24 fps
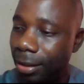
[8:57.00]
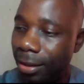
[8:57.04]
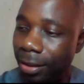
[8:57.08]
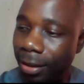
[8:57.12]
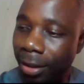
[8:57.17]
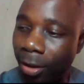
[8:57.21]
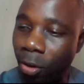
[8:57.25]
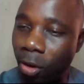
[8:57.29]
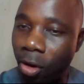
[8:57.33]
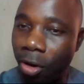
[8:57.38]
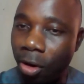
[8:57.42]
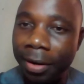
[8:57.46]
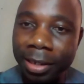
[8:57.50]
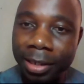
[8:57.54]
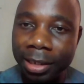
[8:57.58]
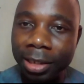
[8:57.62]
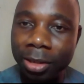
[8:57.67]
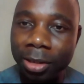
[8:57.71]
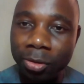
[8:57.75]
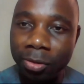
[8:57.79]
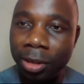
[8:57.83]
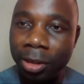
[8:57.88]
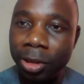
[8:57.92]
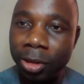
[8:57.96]
the current
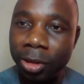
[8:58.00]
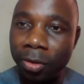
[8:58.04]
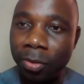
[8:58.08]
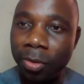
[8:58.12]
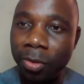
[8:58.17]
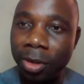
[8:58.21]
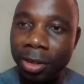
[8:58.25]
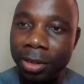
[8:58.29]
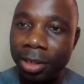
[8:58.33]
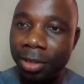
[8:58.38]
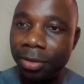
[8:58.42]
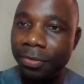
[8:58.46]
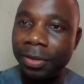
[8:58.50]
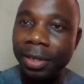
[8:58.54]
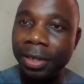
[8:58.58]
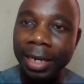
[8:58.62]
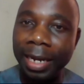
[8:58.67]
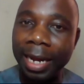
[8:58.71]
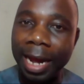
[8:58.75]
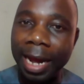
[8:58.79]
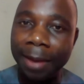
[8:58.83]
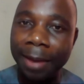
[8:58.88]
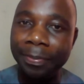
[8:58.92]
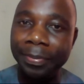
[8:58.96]
situation, what is
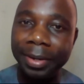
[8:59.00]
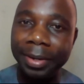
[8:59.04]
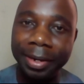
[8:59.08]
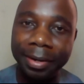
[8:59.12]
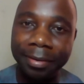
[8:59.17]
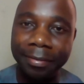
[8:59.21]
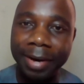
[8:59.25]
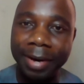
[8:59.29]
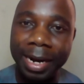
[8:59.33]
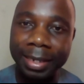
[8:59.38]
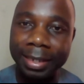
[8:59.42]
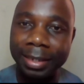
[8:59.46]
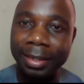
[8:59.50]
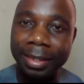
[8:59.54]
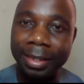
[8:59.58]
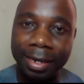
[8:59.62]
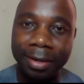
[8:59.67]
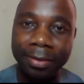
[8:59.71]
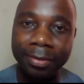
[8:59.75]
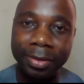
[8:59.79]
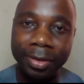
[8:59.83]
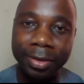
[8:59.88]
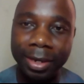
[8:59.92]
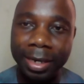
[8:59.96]
really happening right
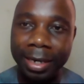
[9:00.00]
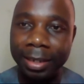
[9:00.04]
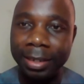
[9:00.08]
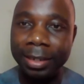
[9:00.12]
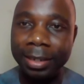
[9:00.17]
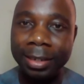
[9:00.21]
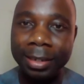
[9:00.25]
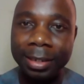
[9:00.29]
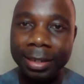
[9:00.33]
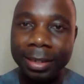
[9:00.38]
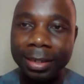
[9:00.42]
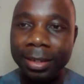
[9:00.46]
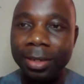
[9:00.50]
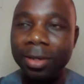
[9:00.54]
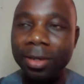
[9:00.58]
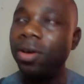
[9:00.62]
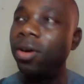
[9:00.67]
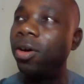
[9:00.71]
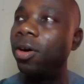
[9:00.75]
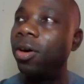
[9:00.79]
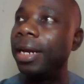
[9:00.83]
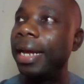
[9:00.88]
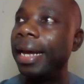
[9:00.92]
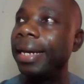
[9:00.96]
now, you get it?
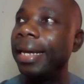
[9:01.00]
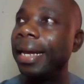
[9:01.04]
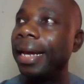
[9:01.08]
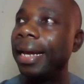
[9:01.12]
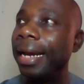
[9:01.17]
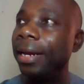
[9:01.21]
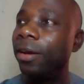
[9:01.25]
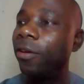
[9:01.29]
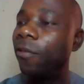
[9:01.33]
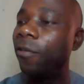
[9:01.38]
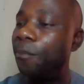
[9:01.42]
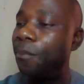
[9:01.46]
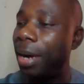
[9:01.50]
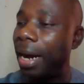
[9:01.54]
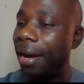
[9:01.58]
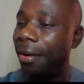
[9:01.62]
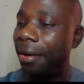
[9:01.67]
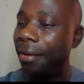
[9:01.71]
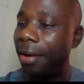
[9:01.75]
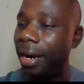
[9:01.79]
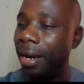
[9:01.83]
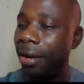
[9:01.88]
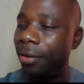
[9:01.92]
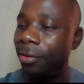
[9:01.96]
Or like a kind of
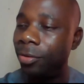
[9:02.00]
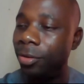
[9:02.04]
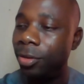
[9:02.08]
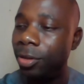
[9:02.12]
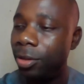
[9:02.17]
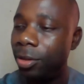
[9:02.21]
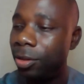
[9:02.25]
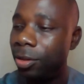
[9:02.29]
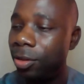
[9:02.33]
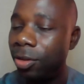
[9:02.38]
background